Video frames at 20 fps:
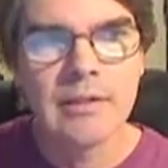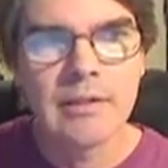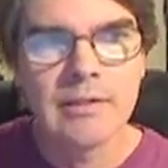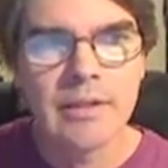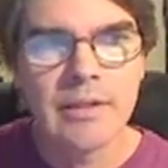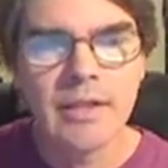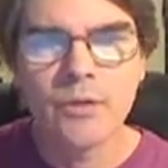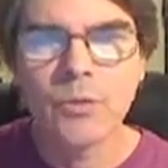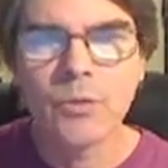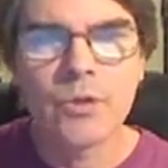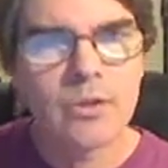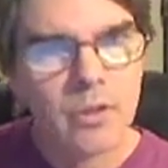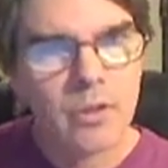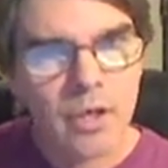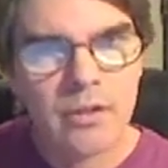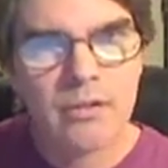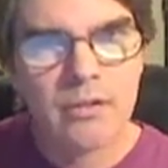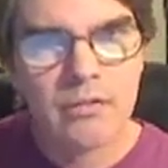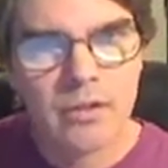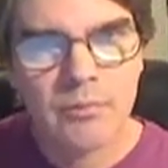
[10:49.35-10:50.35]
Yeah, well,
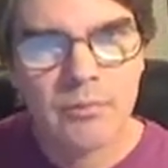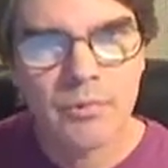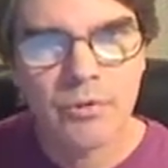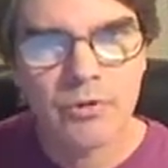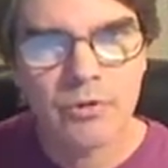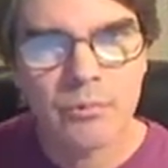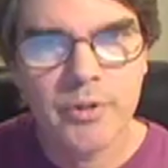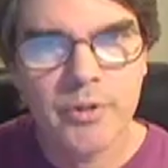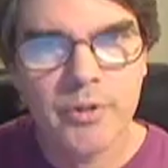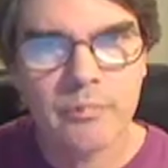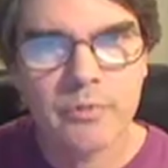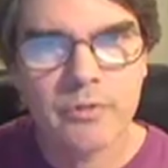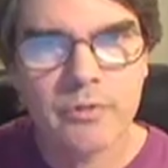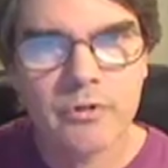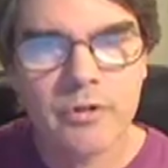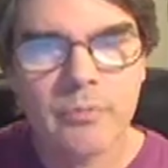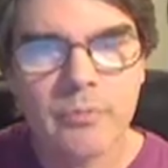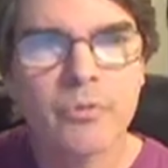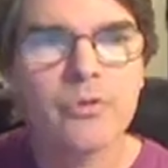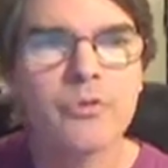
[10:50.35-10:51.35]
talk to some of those
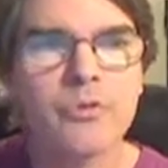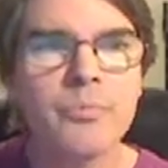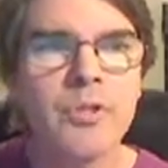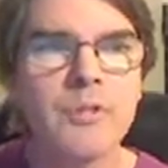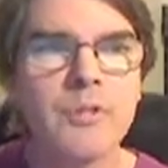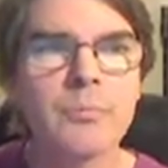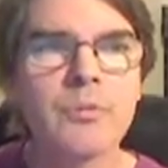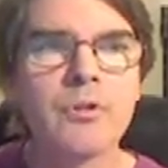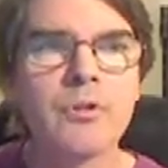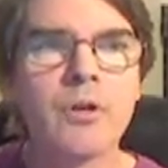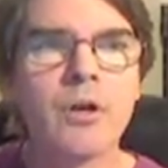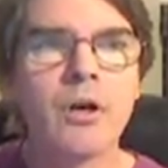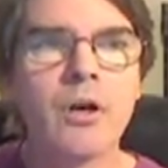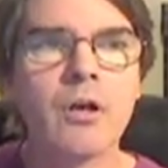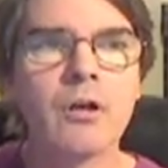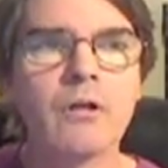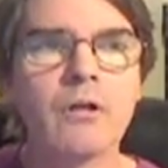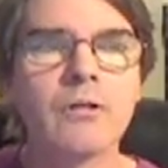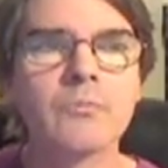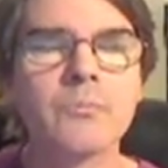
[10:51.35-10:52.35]
people. Some of those people
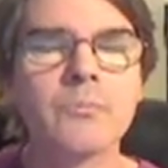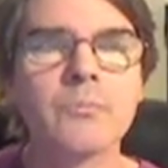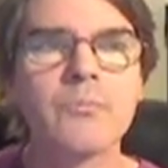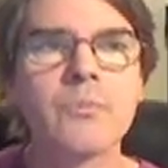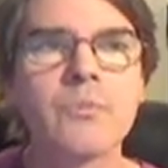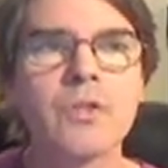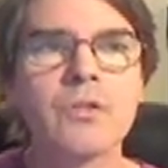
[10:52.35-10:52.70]
are